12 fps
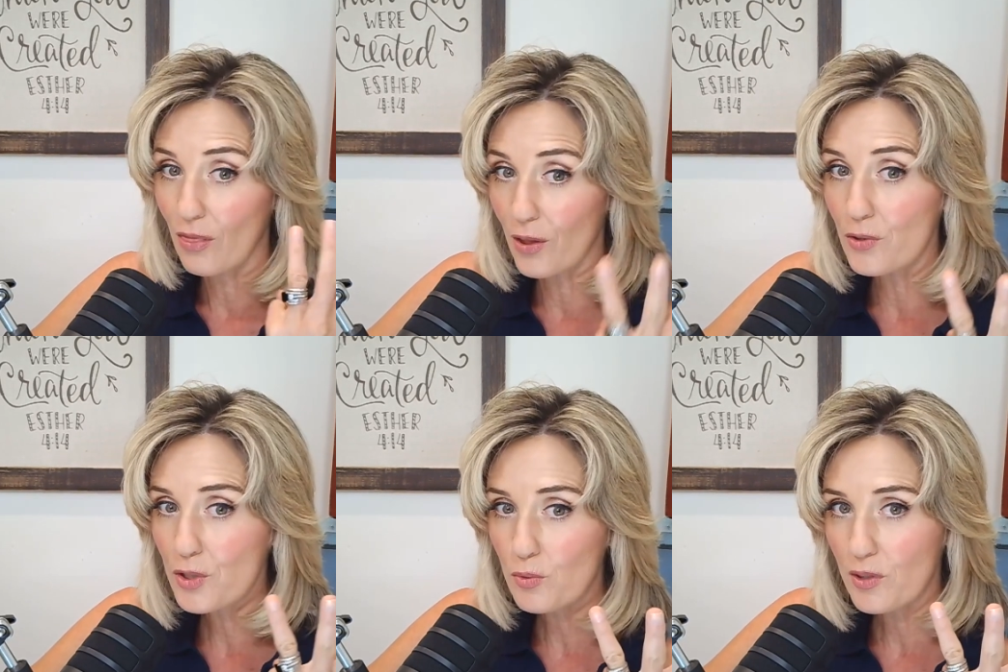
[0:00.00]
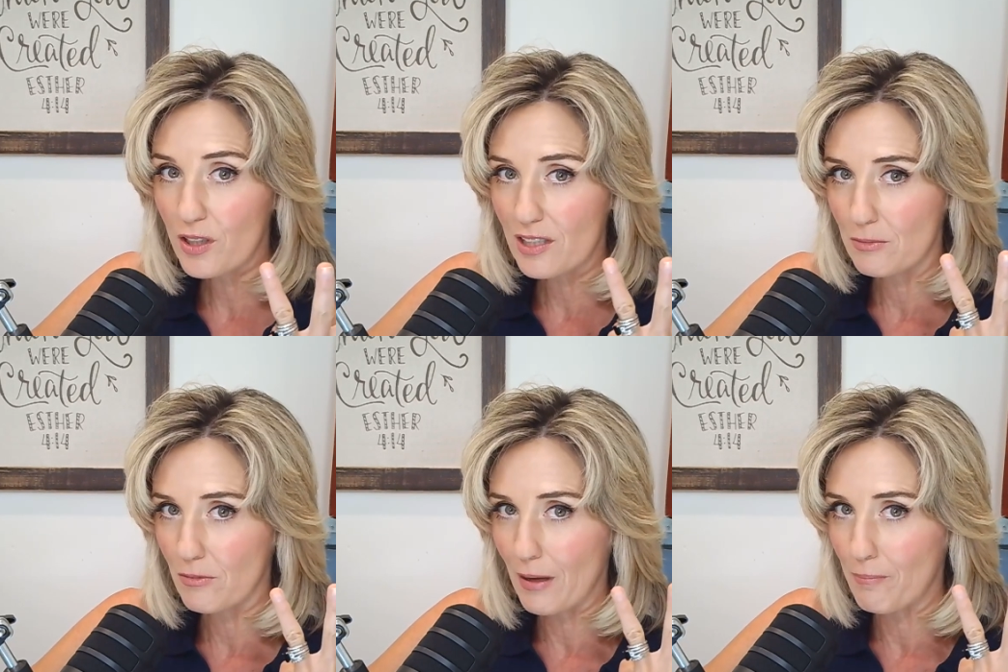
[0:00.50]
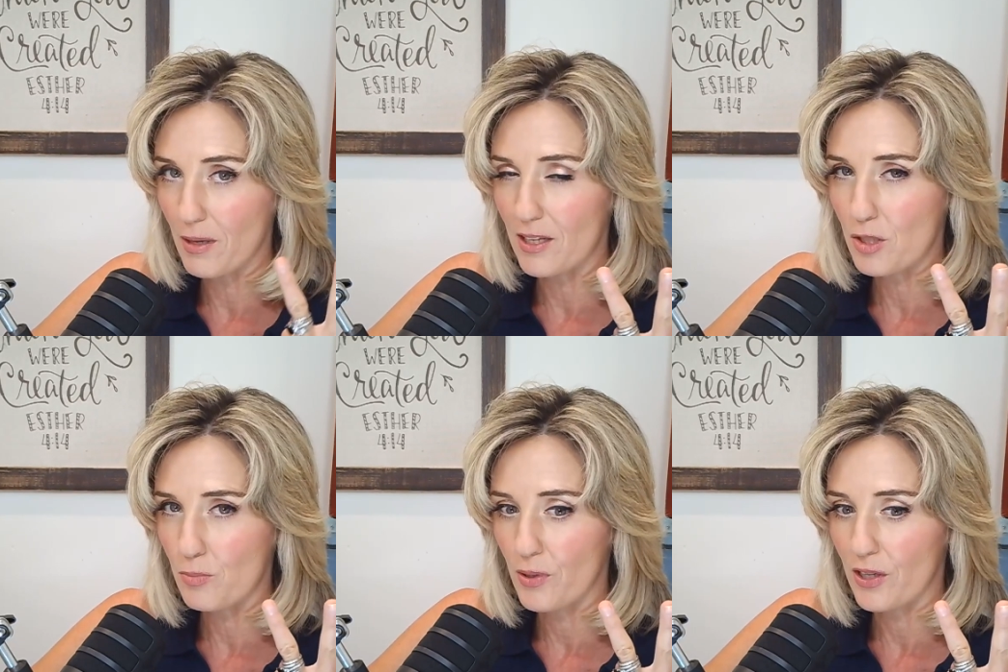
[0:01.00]
Those three are some of my
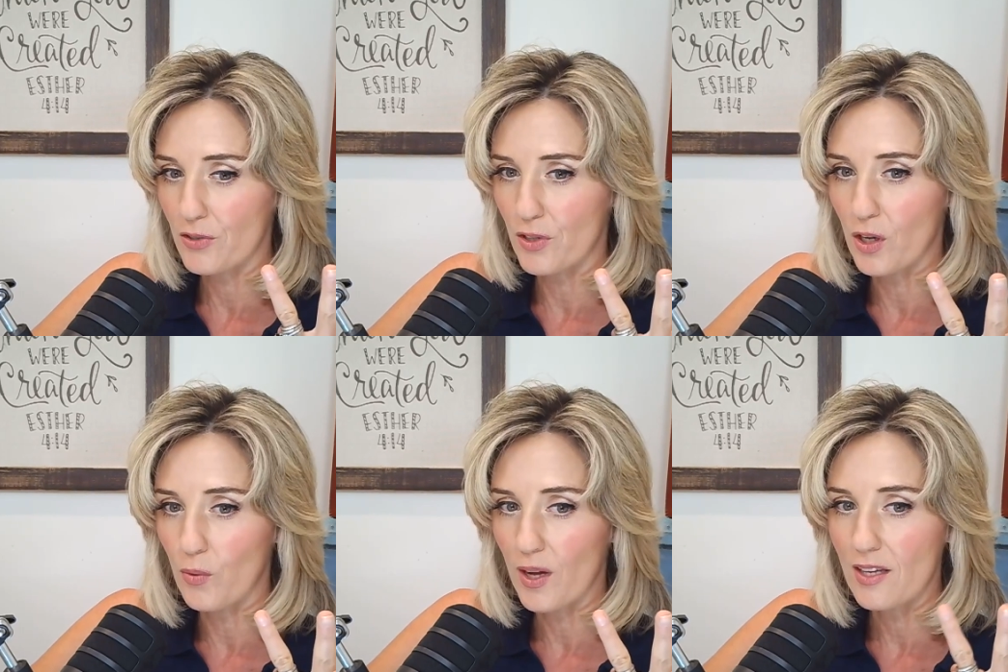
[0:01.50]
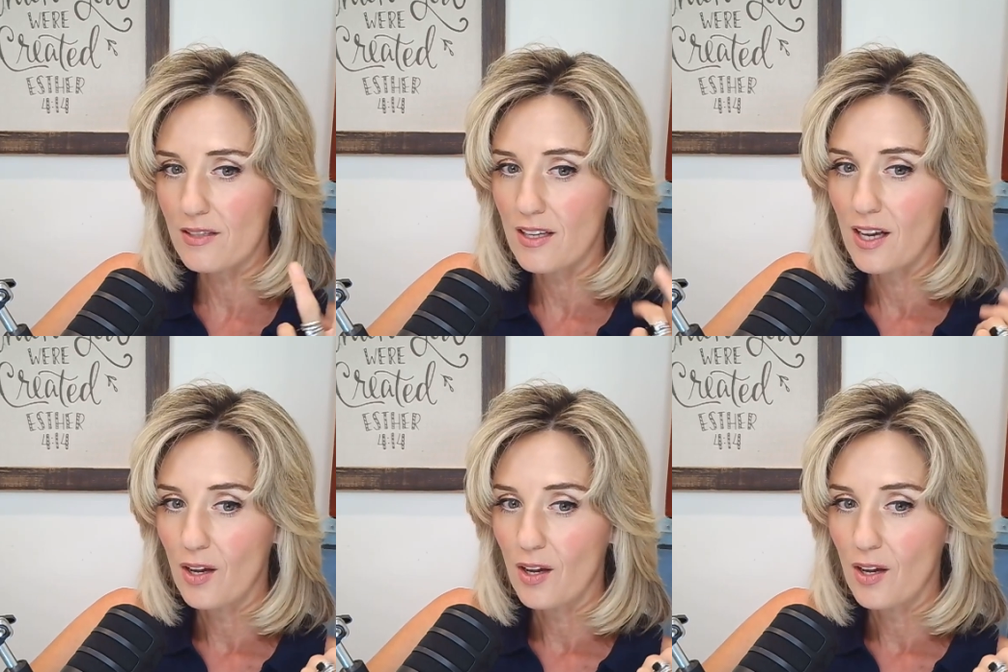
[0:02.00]
biggest prayers always: